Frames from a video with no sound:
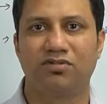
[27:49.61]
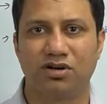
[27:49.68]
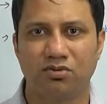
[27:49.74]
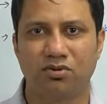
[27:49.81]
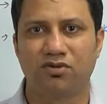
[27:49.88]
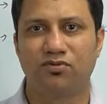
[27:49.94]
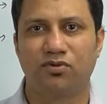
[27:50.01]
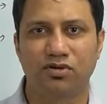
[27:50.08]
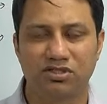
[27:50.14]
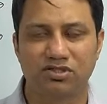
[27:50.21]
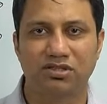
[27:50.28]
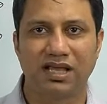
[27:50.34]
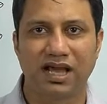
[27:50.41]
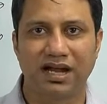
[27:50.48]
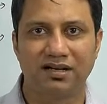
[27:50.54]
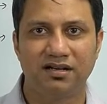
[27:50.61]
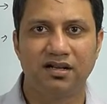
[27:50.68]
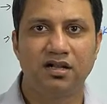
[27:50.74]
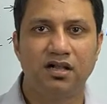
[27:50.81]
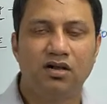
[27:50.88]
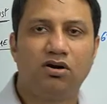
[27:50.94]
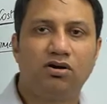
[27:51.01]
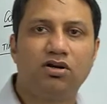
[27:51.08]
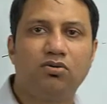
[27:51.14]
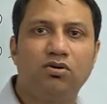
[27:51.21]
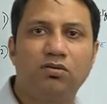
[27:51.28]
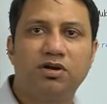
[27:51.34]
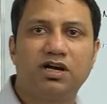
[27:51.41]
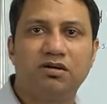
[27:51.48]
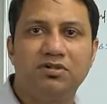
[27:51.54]
Do you want to focus on that, or do you want to
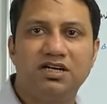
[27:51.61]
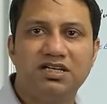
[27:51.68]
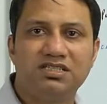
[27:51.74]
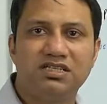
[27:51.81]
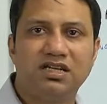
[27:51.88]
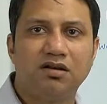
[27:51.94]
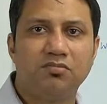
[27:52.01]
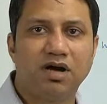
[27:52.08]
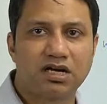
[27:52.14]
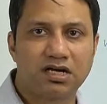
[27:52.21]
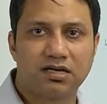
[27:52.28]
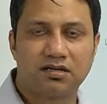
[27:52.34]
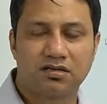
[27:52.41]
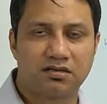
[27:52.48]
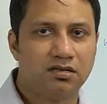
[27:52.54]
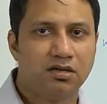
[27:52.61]
become a digital marketer?